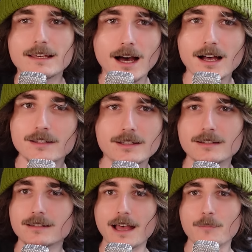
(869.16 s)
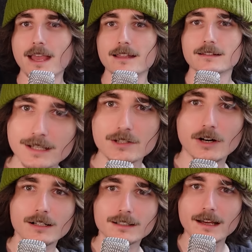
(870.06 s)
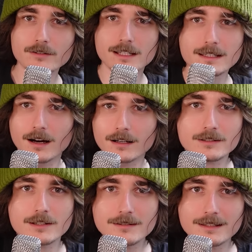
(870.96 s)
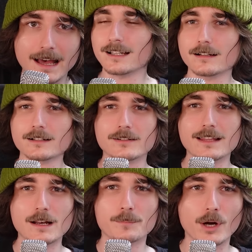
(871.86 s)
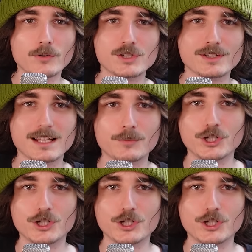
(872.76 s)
He can't do that, man. He's not allowed, he can't do that. They gotta do that in post or some